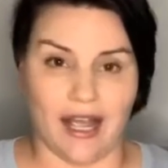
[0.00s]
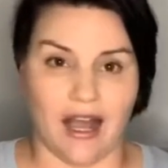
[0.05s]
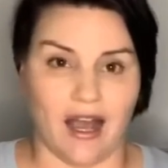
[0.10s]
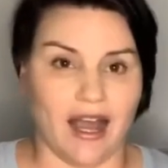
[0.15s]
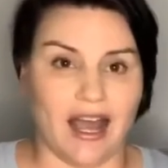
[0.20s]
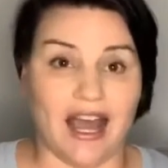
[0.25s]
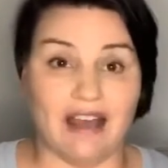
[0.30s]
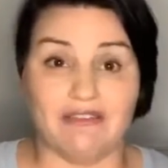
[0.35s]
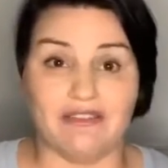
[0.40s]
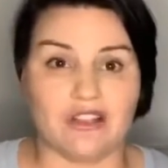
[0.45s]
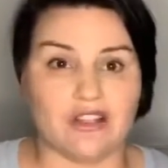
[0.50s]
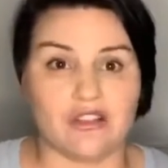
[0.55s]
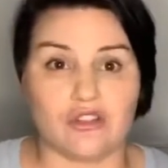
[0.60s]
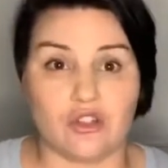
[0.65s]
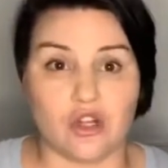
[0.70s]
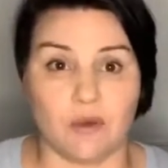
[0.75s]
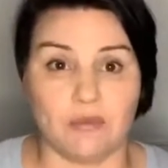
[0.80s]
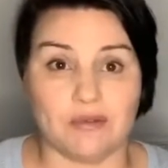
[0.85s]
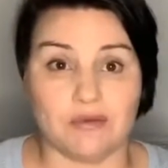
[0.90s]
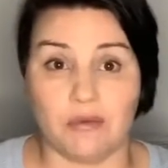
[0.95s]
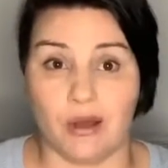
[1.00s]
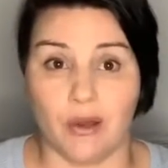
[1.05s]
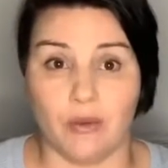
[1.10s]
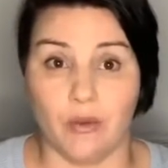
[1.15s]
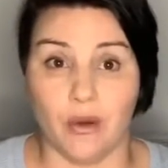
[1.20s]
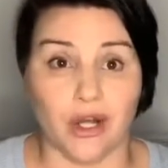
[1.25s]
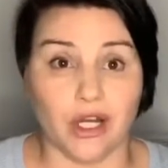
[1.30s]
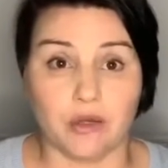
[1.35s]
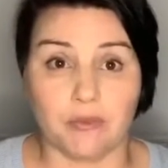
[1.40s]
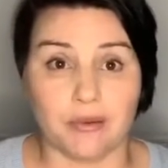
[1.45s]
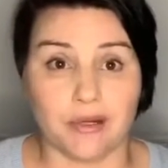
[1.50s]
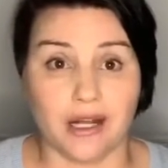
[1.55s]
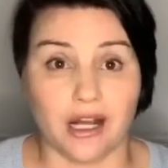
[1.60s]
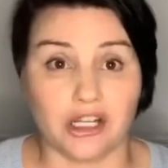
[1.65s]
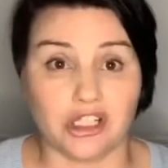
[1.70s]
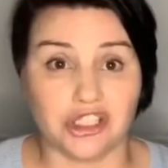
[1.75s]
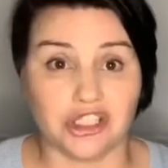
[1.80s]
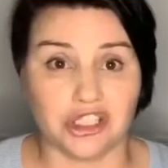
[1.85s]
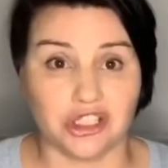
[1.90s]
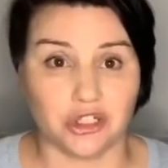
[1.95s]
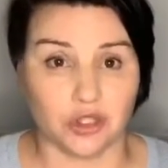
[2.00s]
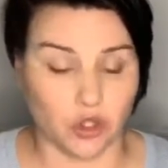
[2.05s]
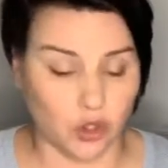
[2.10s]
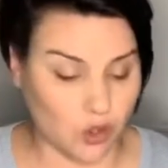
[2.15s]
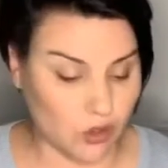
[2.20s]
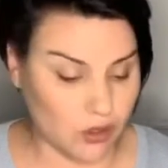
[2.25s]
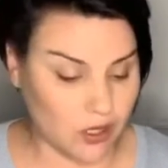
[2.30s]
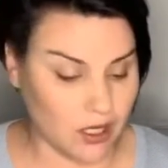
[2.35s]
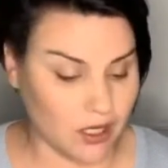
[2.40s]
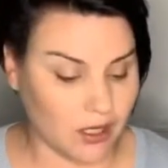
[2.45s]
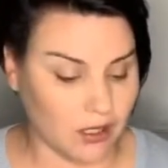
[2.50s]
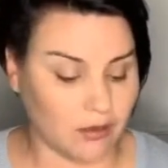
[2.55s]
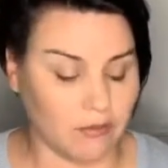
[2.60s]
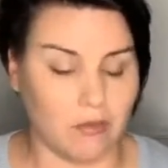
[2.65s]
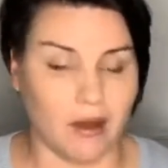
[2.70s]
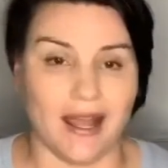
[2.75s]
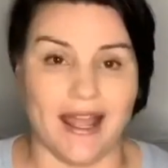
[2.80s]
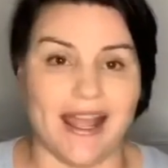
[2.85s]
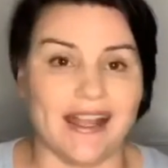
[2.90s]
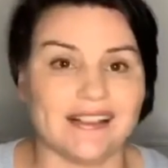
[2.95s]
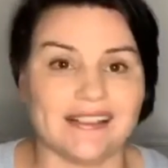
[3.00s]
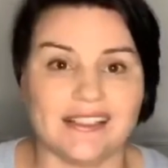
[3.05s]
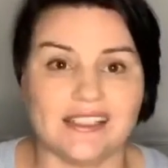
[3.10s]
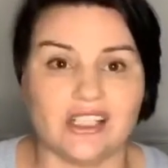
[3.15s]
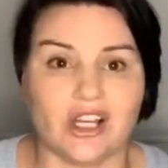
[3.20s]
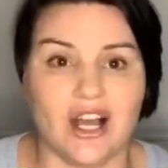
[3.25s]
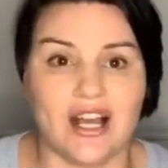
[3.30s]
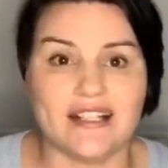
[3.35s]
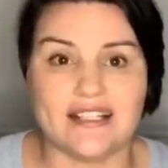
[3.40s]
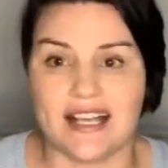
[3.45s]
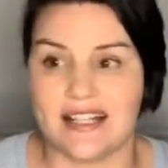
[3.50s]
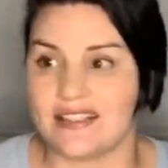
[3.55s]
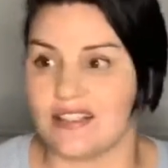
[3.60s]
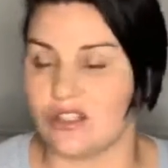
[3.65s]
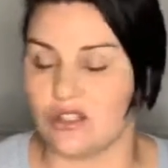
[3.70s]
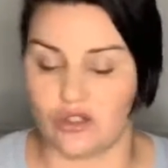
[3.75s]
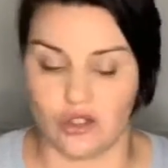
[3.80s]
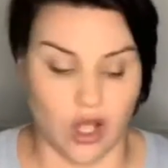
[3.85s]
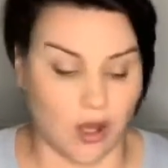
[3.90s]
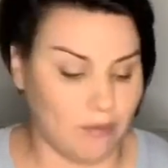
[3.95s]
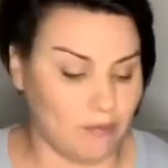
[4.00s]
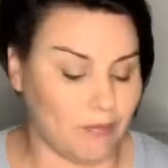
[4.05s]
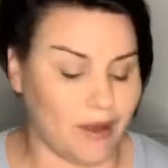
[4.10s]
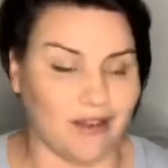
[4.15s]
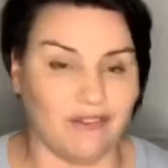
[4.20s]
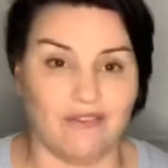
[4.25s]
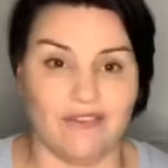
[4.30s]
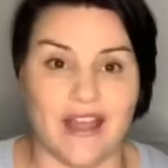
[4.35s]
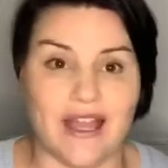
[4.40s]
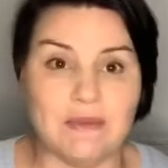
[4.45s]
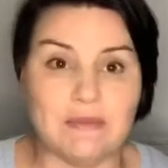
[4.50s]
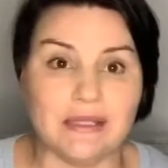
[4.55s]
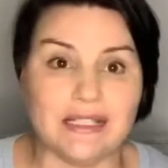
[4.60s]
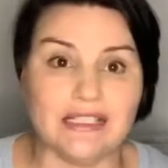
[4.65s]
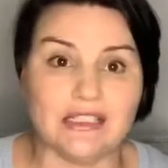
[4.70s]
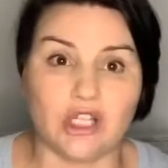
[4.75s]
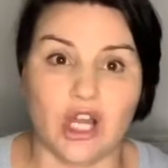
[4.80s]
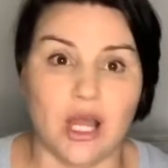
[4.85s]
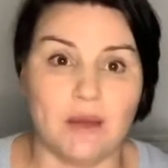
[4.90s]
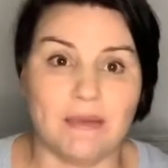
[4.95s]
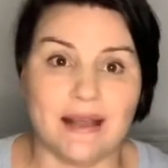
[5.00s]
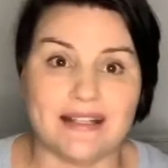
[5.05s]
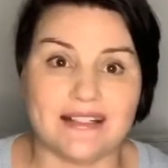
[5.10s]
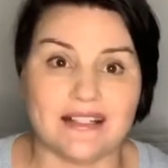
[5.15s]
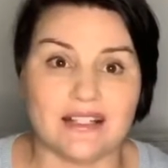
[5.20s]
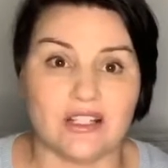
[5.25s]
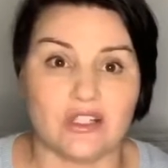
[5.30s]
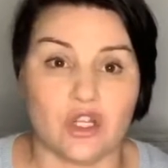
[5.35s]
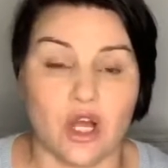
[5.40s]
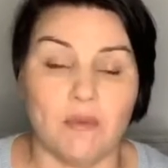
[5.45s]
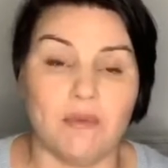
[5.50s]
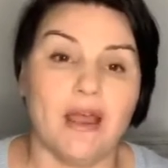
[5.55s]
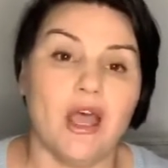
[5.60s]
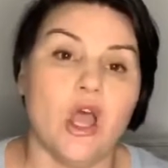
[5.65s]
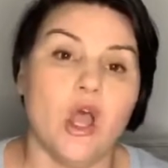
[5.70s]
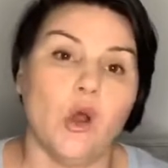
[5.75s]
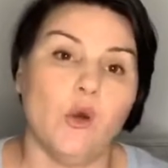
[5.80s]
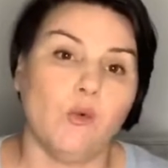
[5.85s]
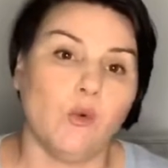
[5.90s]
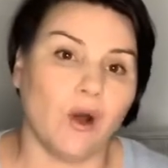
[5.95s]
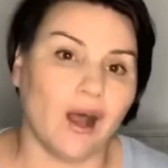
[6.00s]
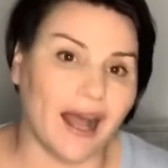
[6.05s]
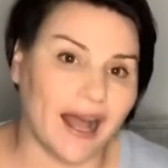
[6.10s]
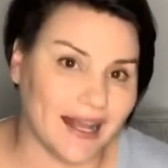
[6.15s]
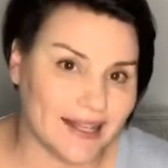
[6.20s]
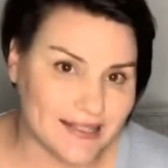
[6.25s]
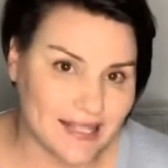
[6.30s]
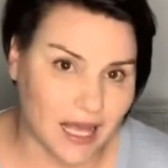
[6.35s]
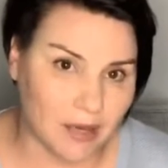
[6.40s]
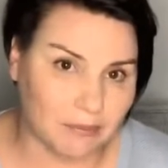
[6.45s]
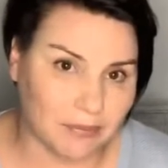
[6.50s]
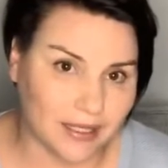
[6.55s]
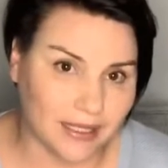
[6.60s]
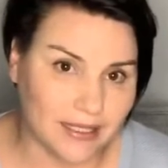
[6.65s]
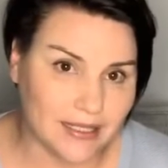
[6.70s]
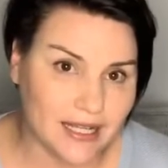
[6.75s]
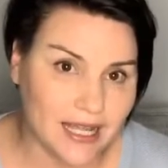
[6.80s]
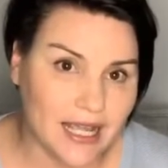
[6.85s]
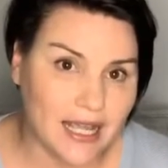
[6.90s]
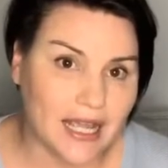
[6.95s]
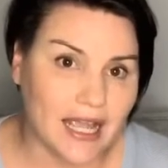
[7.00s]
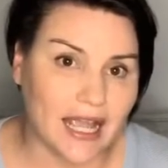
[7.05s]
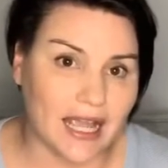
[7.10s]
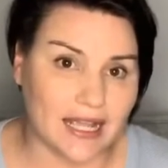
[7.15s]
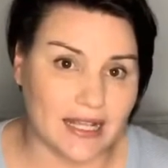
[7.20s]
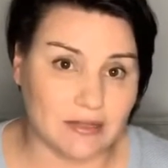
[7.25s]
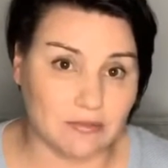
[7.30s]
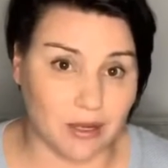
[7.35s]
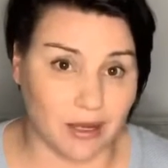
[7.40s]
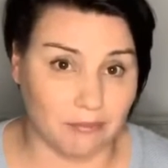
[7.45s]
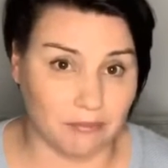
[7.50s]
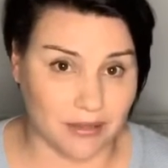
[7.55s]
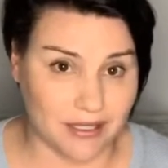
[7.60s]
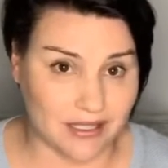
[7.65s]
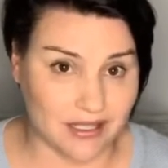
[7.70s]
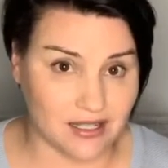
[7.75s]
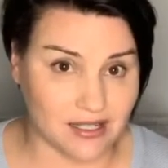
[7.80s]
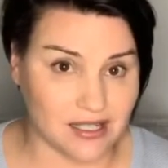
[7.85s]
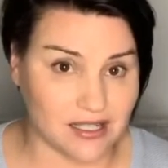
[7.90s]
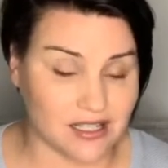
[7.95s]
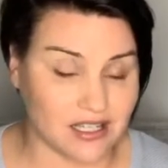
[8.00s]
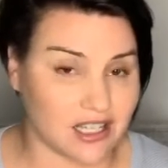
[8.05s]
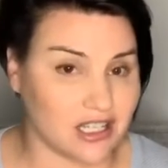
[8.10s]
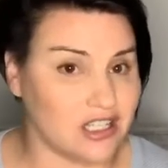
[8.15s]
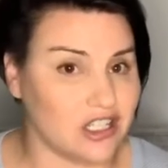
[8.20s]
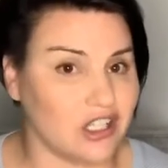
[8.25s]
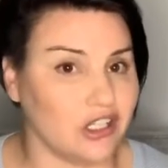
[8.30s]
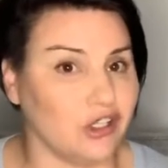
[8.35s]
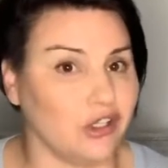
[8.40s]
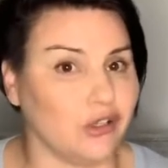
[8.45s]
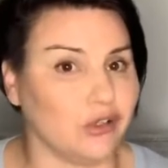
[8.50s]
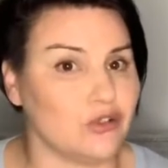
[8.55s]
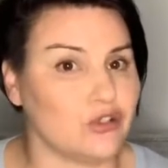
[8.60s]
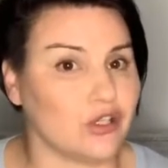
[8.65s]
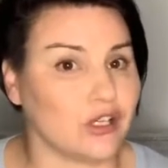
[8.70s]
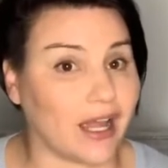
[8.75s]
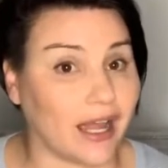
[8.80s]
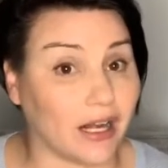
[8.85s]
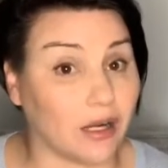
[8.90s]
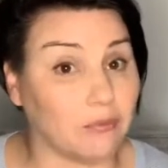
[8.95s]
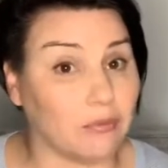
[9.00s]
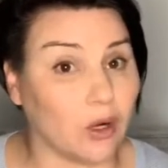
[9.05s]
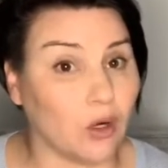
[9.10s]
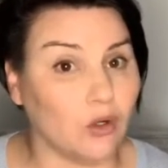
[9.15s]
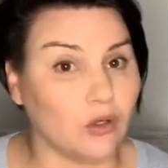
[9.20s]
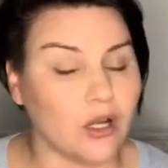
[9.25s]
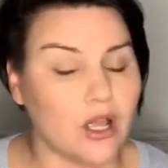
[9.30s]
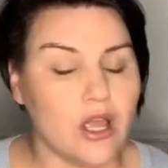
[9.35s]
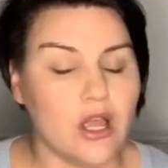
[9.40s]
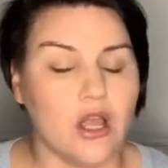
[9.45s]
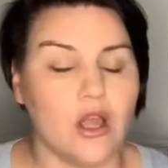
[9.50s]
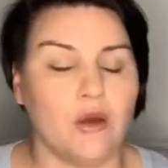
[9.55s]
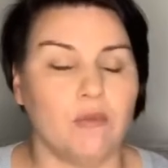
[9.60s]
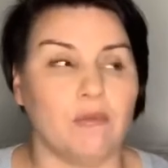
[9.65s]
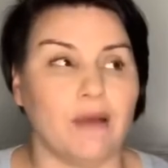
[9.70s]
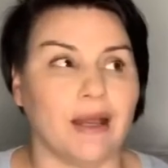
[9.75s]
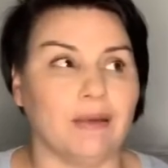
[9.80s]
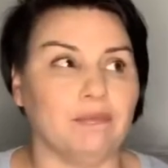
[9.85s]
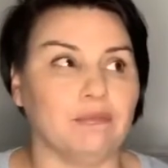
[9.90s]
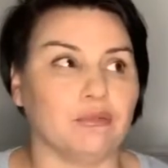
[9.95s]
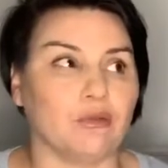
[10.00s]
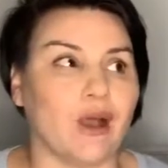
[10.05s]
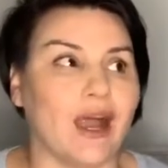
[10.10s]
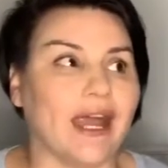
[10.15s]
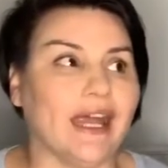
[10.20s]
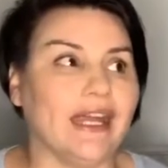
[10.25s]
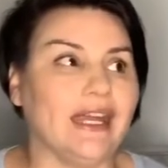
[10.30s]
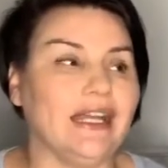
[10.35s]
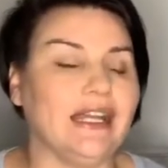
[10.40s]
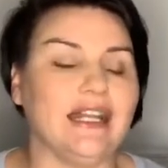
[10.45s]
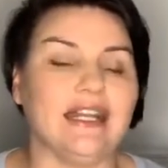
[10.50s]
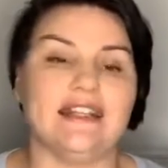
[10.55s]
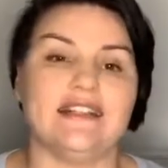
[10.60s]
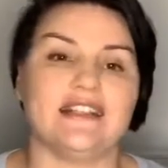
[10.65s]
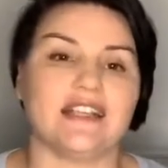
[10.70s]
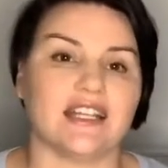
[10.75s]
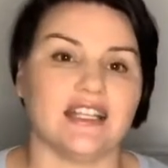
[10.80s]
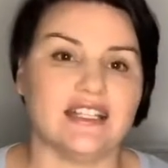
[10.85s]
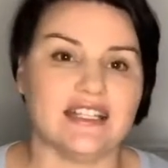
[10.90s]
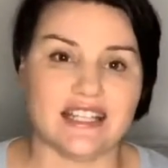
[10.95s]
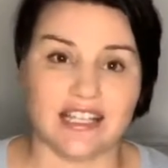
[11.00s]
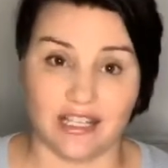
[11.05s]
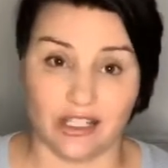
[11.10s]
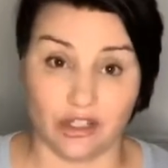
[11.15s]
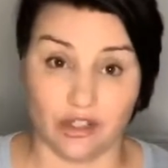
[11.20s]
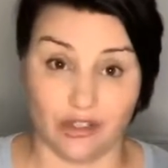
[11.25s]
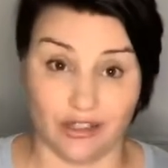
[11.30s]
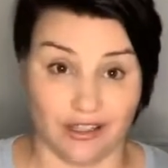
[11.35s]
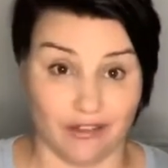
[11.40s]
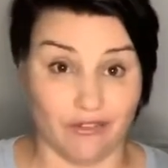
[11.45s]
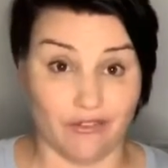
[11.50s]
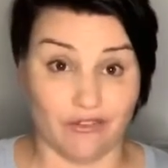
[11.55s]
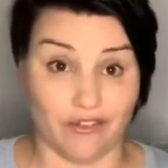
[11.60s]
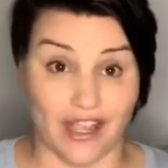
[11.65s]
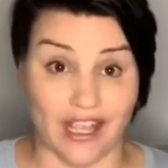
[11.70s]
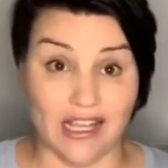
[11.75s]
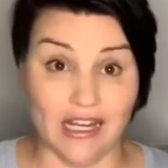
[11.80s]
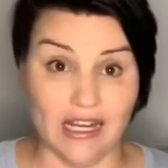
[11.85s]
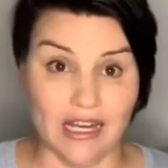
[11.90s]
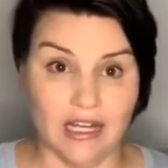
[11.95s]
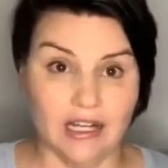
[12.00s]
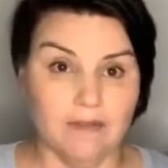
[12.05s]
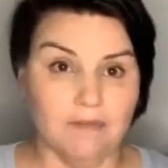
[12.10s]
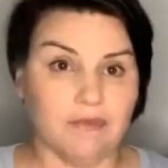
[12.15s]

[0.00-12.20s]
I haven't stopped my work production at all. My exercise hasn't stopped. My family time hasn't stopped. What has happened is my business is continuing to catapult. My brain is continually fed.